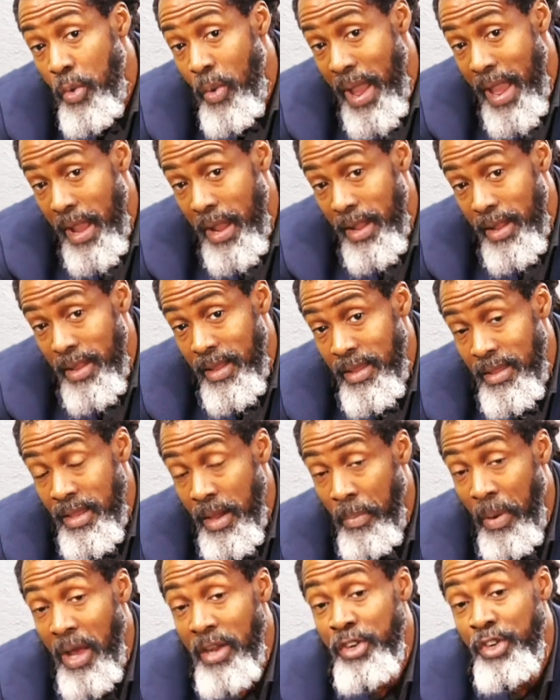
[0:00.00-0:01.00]
where? Your
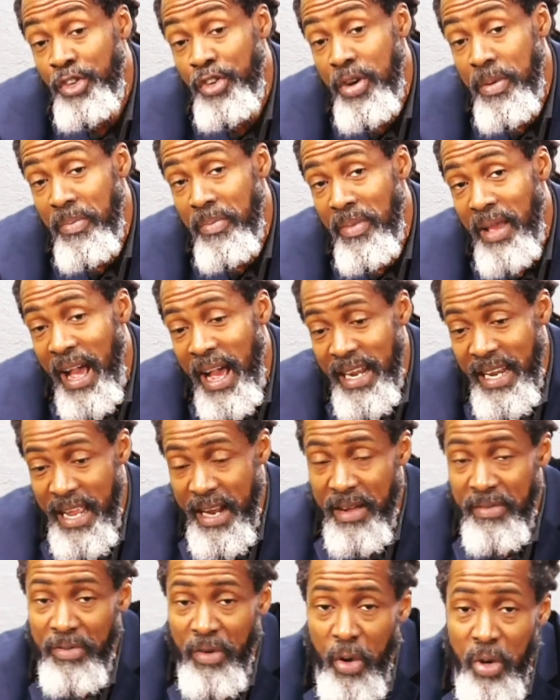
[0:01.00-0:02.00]
bloodstream. And then,
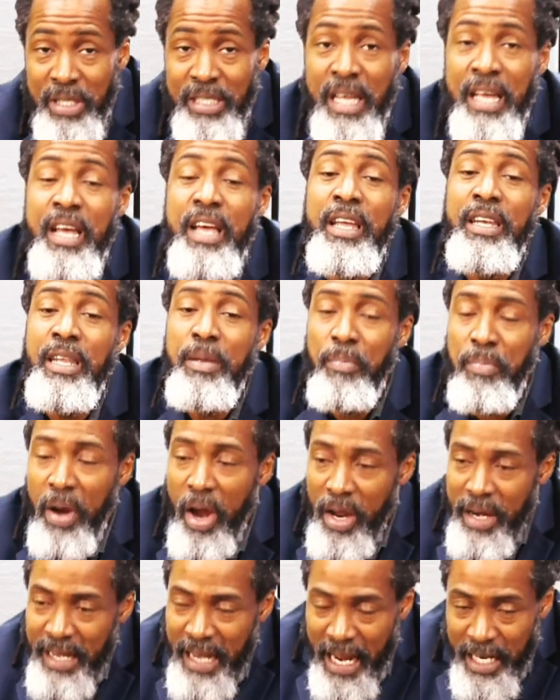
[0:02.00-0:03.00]
of course, the
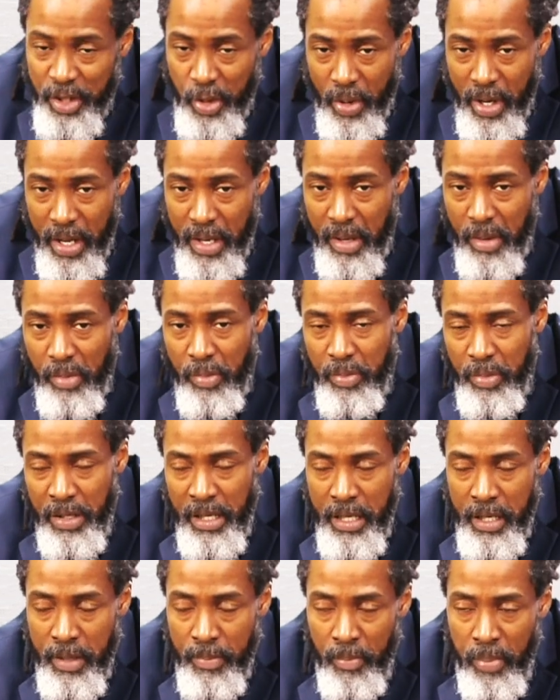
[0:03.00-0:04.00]
blood is
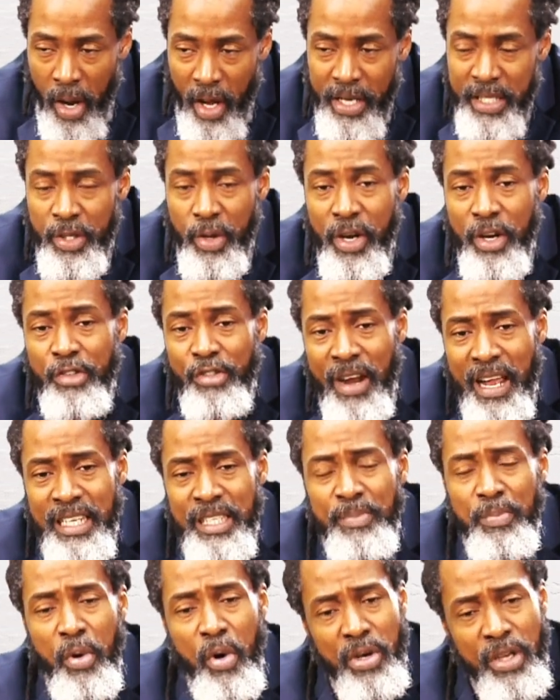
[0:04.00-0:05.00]
going to
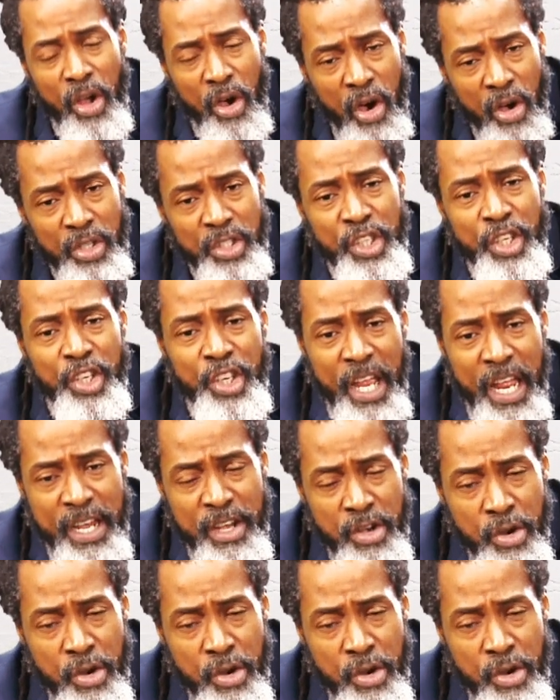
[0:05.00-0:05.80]
transport oxygen,